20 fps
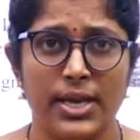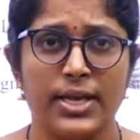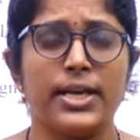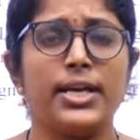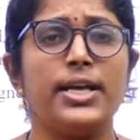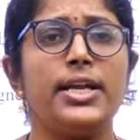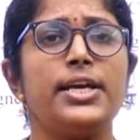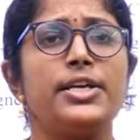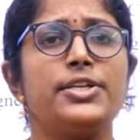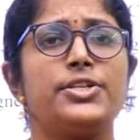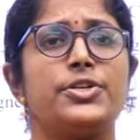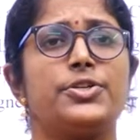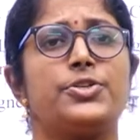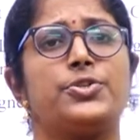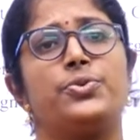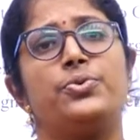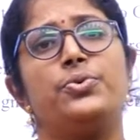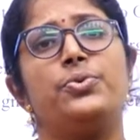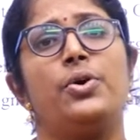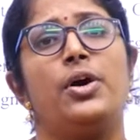related
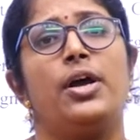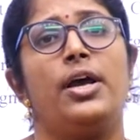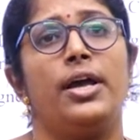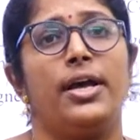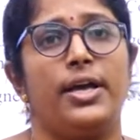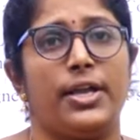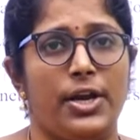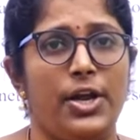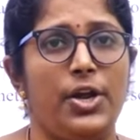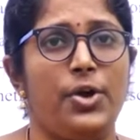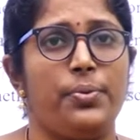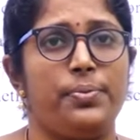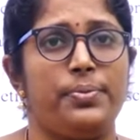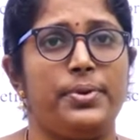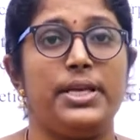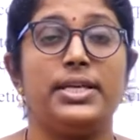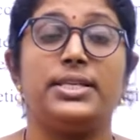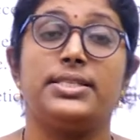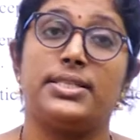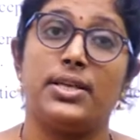to ray
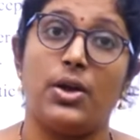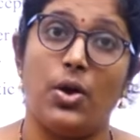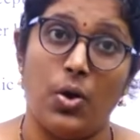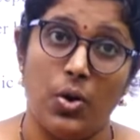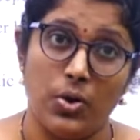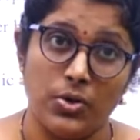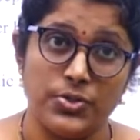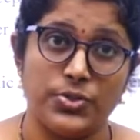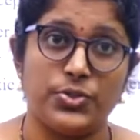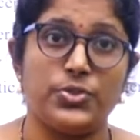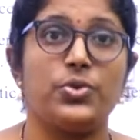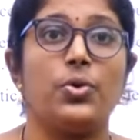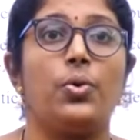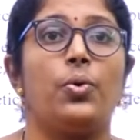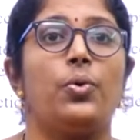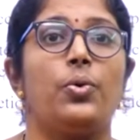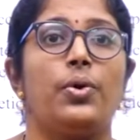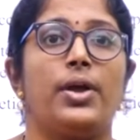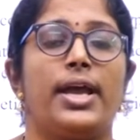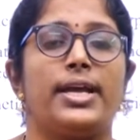optics
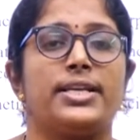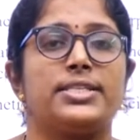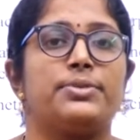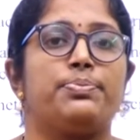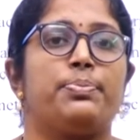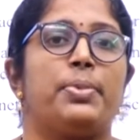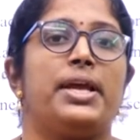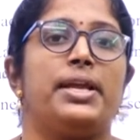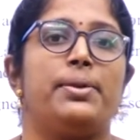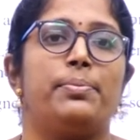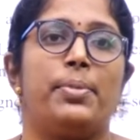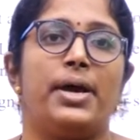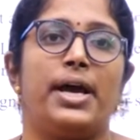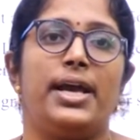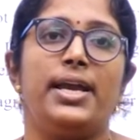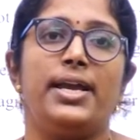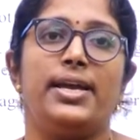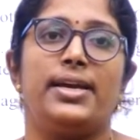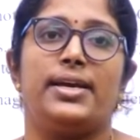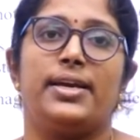also explained by
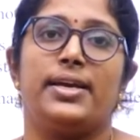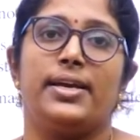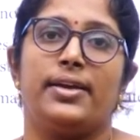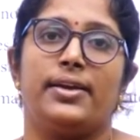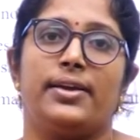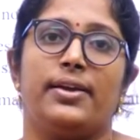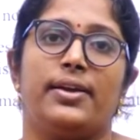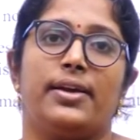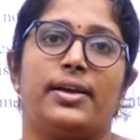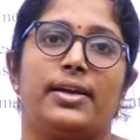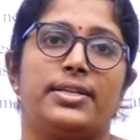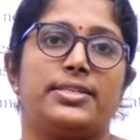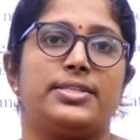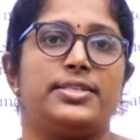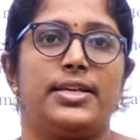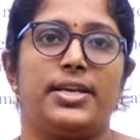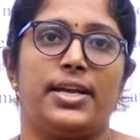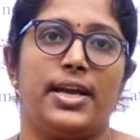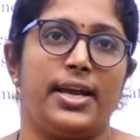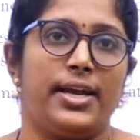
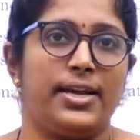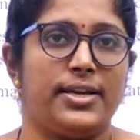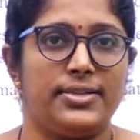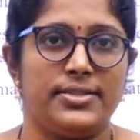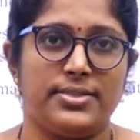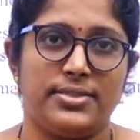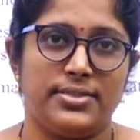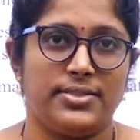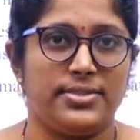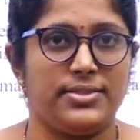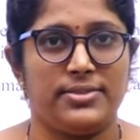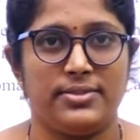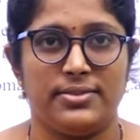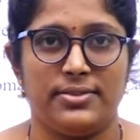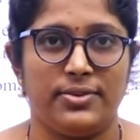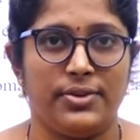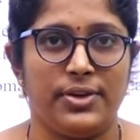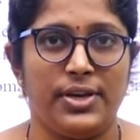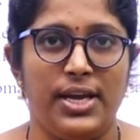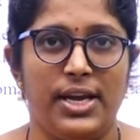Christian Huygens.
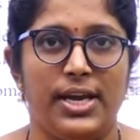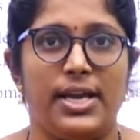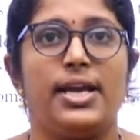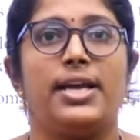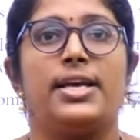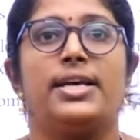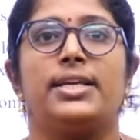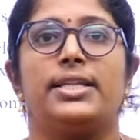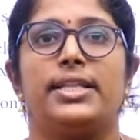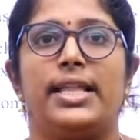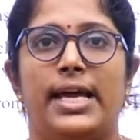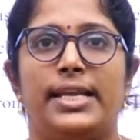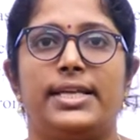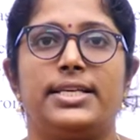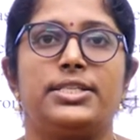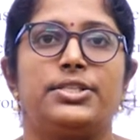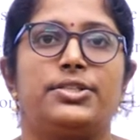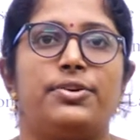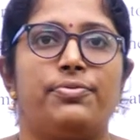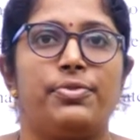Okay, that
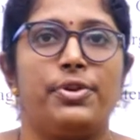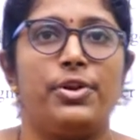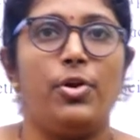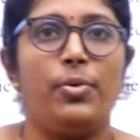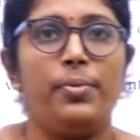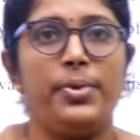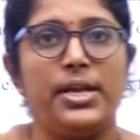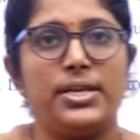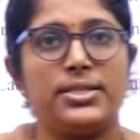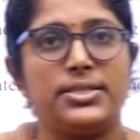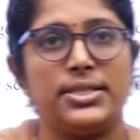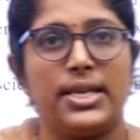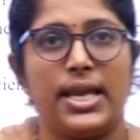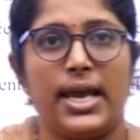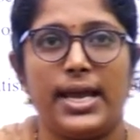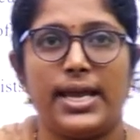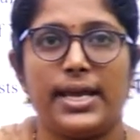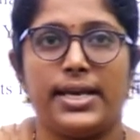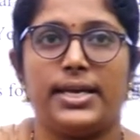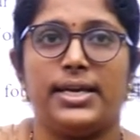is the phenomena
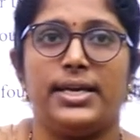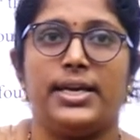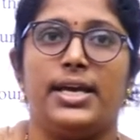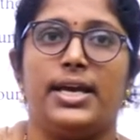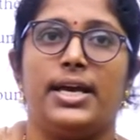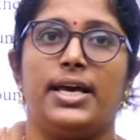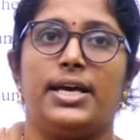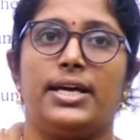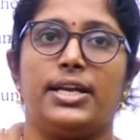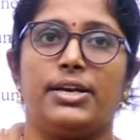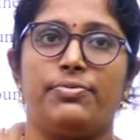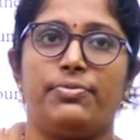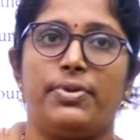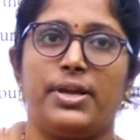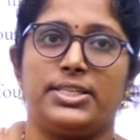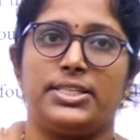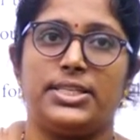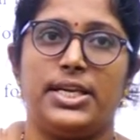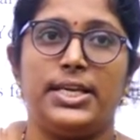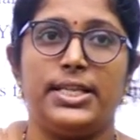like
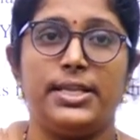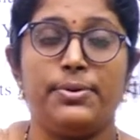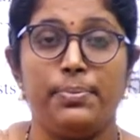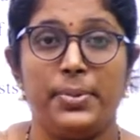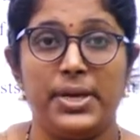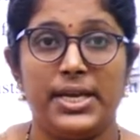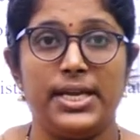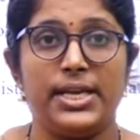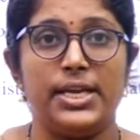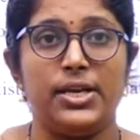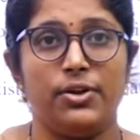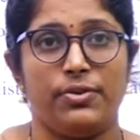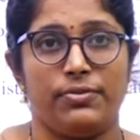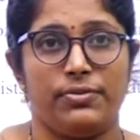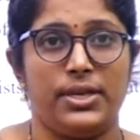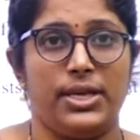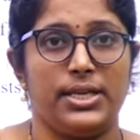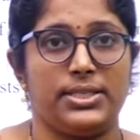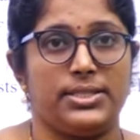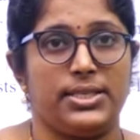reflection. In the beginning of
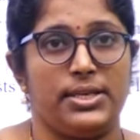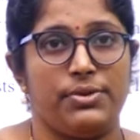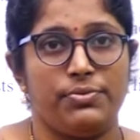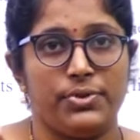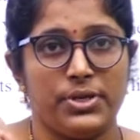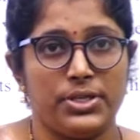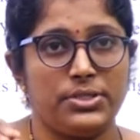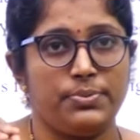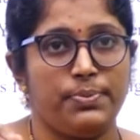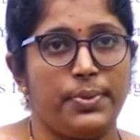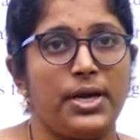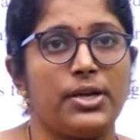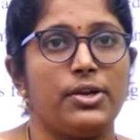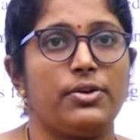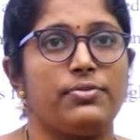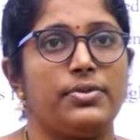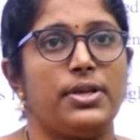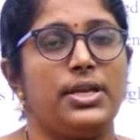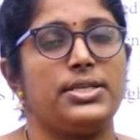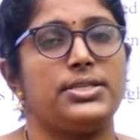the lesson, first part
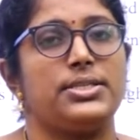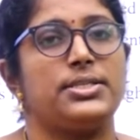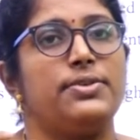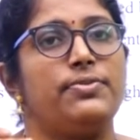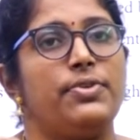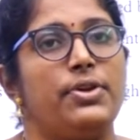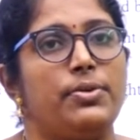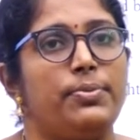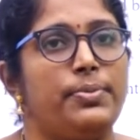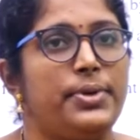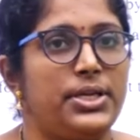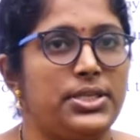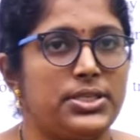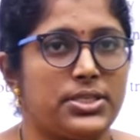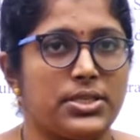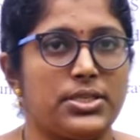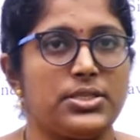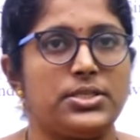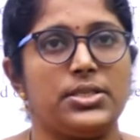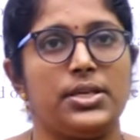of the lesson, we will be
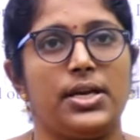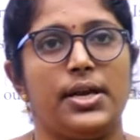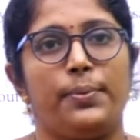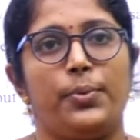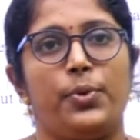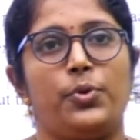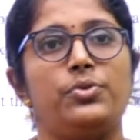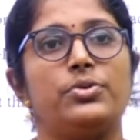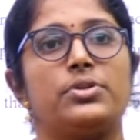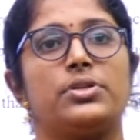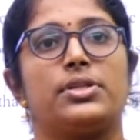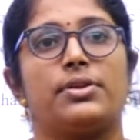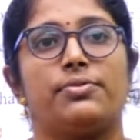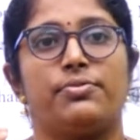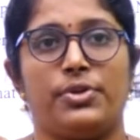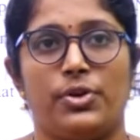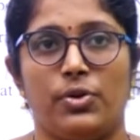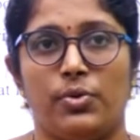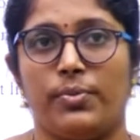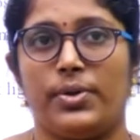discussing about the
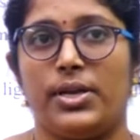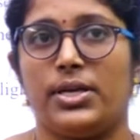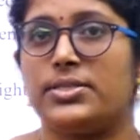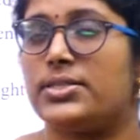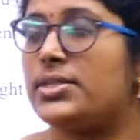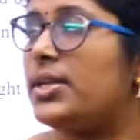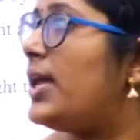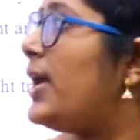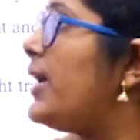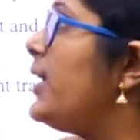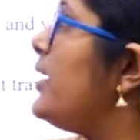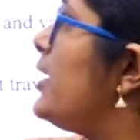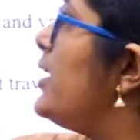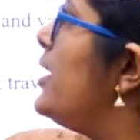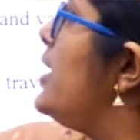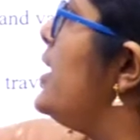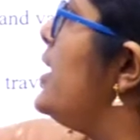phenomena like